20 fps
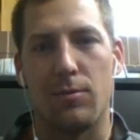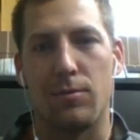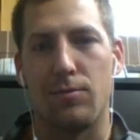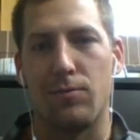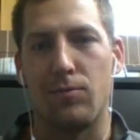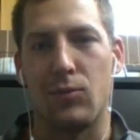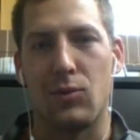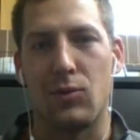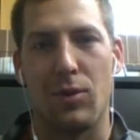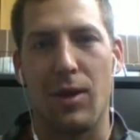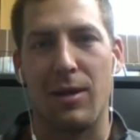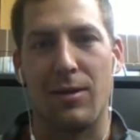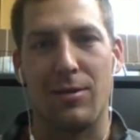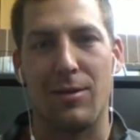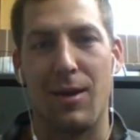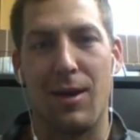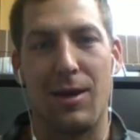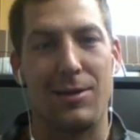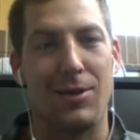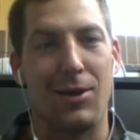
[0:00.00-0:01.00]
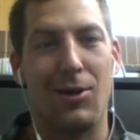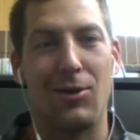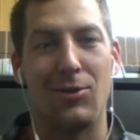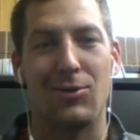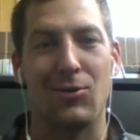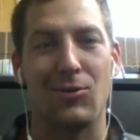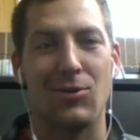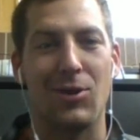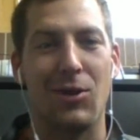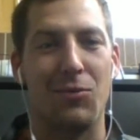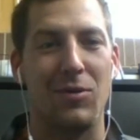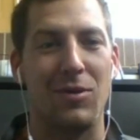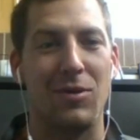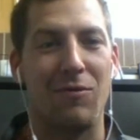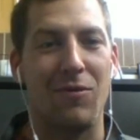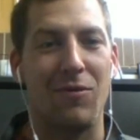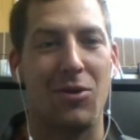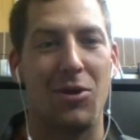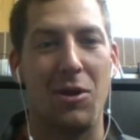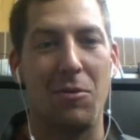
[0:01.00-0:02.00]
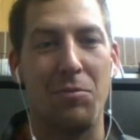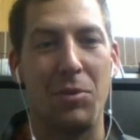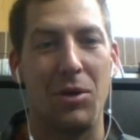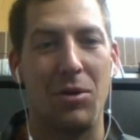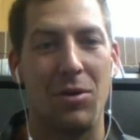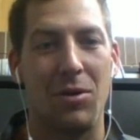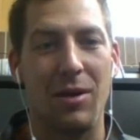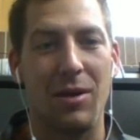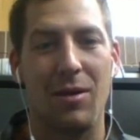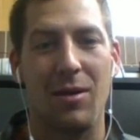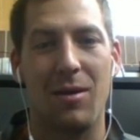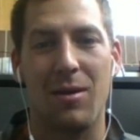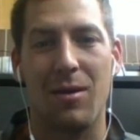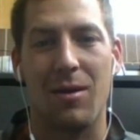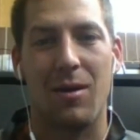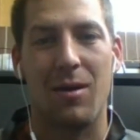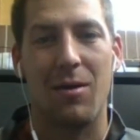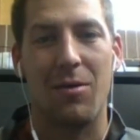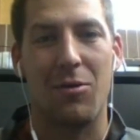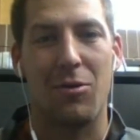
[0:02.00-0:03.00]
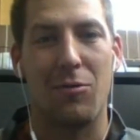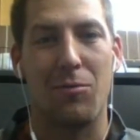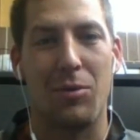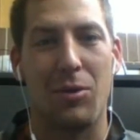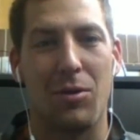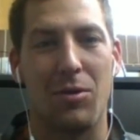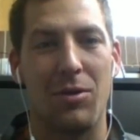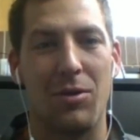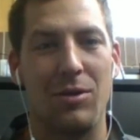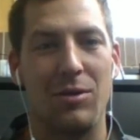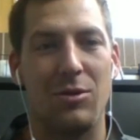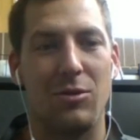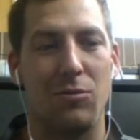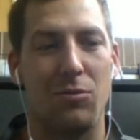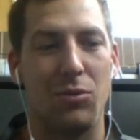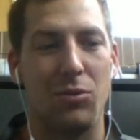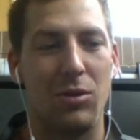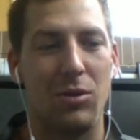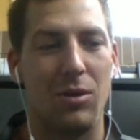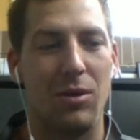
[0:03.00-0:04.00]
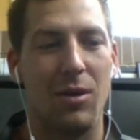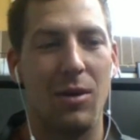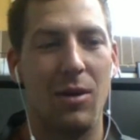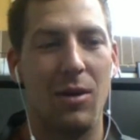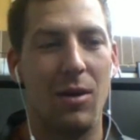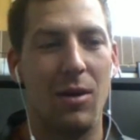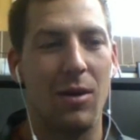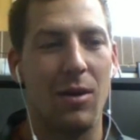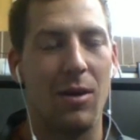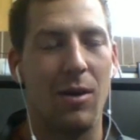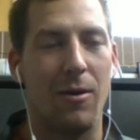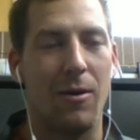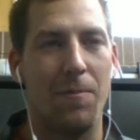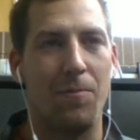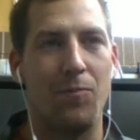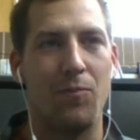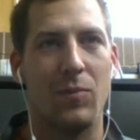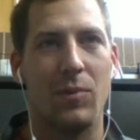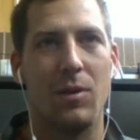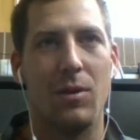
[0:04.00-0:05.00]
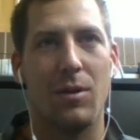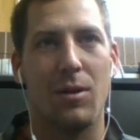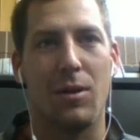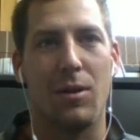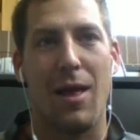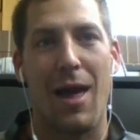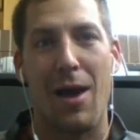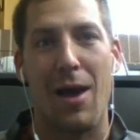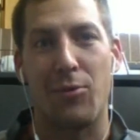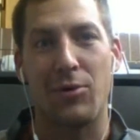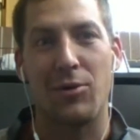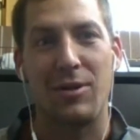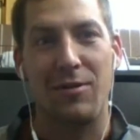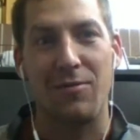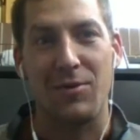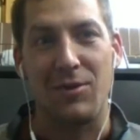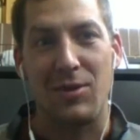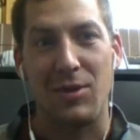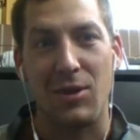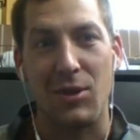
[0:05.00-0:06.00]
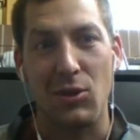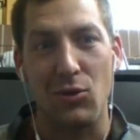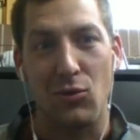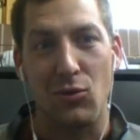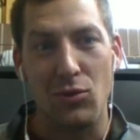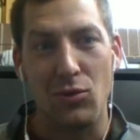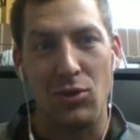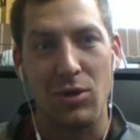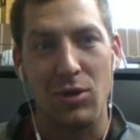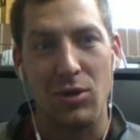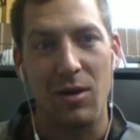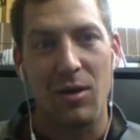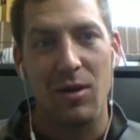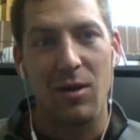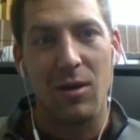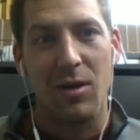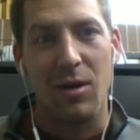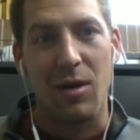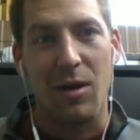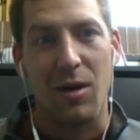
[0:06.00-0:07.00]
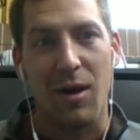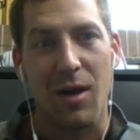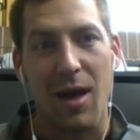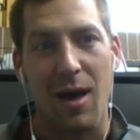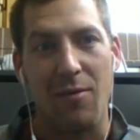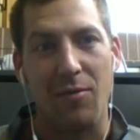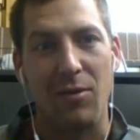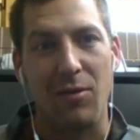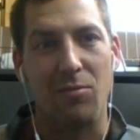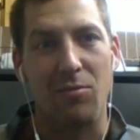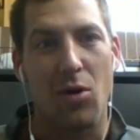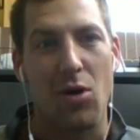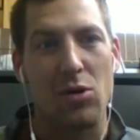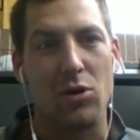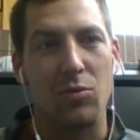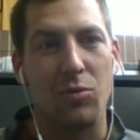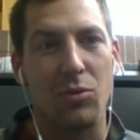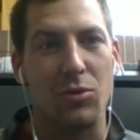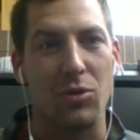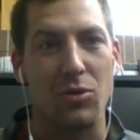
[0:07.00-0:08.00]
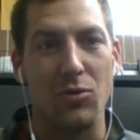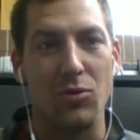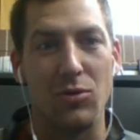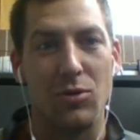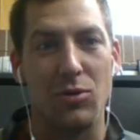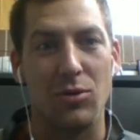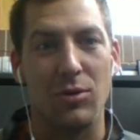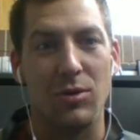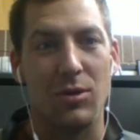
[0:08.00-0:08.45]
So that's also something that's very appealing. Their ability to be collaborative is huge. Having multiple users